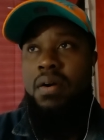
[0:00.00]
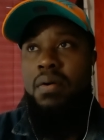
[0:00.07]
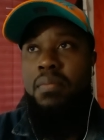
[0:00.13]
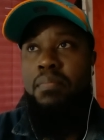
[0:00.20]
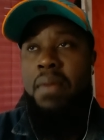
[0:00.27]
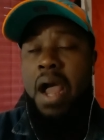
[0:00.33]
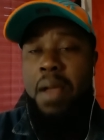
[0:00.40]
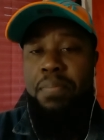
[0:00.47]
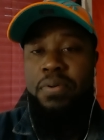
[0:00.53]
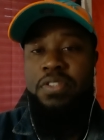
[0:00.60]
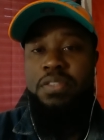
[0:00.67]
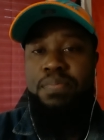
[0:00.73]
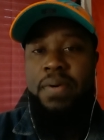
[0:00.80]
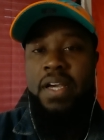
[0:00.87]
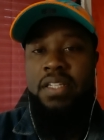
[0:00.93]
my
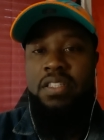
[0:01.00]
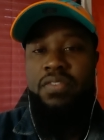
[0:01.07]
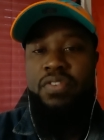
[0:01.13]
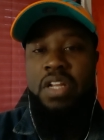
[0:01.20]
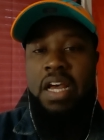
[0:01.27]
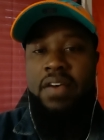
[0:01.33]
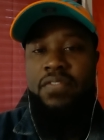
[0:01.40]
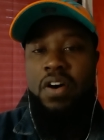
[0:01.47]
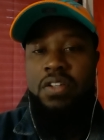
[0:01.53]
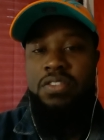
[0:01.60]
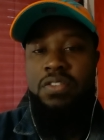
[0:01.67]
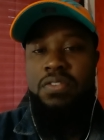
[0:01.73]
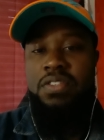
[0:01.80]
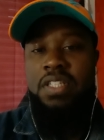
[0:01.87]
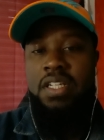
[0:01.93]
perspective, and I've
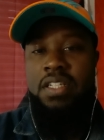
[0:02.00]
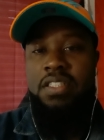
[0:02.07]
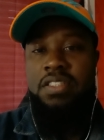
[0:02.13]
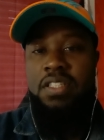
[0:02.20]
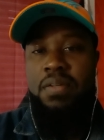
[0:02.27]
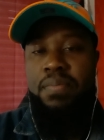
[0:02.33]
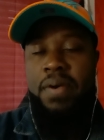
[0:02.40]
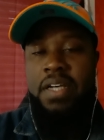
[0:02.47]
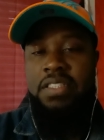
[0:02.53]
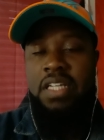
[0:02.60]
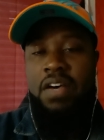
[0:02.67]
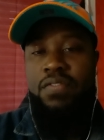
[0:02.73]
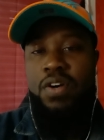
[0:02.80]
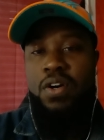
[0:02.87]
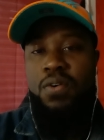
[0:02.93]
also said this in the past. I
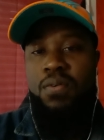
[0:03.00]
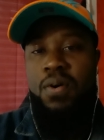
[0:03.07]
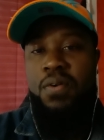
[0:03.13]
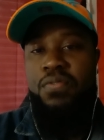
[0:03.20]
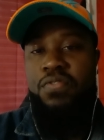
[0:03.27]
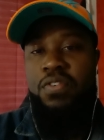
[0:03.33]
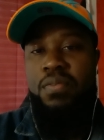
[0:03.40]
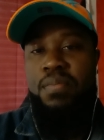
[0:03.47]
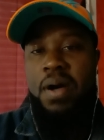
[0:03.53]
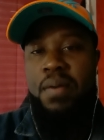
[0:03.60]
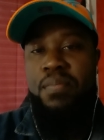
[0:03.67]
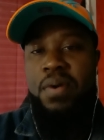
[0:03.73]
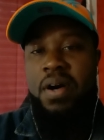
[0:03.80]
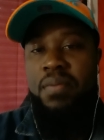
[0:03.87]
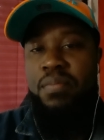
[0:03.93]
have a quote from my,
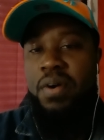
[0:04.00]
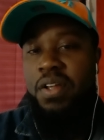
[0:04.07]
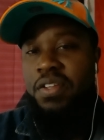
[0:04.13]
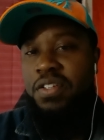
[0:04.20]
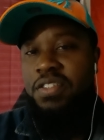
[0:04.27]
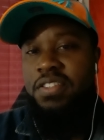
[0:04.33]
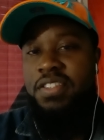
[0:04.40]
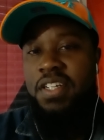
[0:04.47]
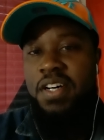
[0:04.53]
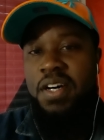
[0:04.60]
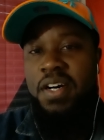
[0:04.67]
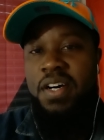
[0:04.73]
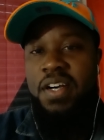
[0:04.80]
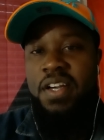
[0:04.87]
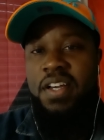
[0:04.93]
my mother's
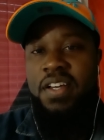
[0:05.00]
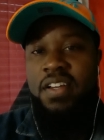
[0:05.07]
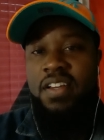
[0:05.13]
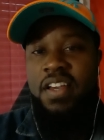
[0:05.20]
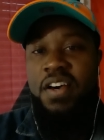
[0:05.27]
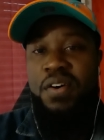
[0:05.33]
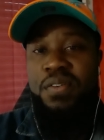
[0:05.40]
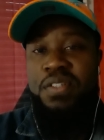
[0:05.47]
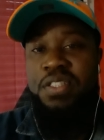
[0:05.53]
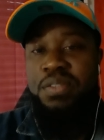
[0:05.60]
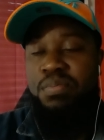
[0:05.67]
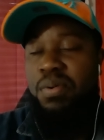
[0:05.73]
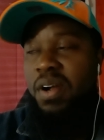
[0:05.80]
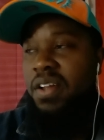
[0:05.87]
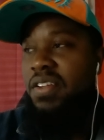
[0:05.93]
uh,
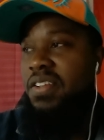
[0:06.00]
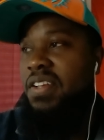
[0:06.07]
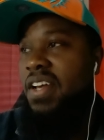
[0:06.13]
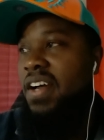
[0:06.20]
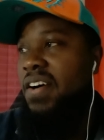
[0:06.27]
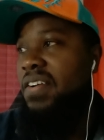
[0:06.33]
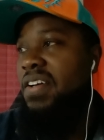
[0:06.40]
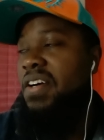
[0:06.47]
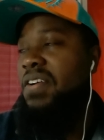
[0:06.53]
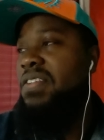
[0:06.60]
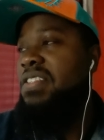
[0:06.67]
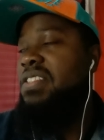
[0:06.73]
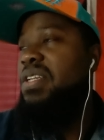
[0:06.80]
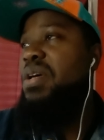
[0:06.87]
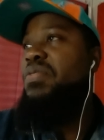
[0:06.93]
eldest brother now,
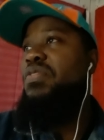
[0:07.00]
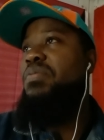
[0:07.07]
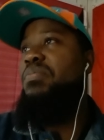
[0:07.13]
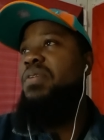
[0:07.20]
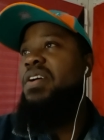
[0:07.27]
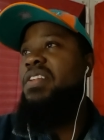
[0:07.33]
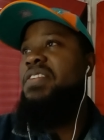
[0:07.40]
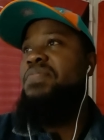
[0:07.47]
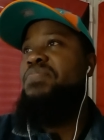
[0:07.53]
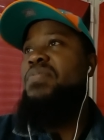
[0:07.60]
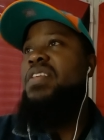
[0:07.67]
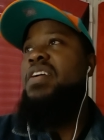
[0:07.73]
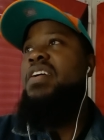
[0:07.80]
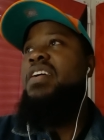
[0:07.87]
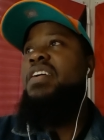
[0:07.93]
eldest living brother,
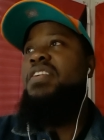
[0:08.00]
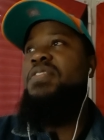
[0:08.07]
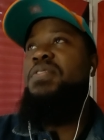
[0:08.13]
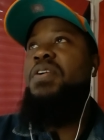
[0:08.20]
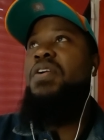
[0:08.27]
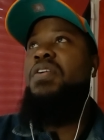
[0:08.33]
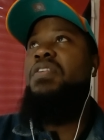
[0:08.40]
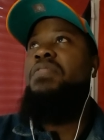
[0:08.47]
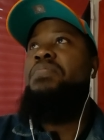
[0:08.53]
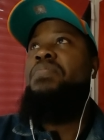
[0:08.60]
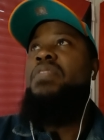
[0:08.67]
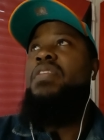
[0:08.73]
you know,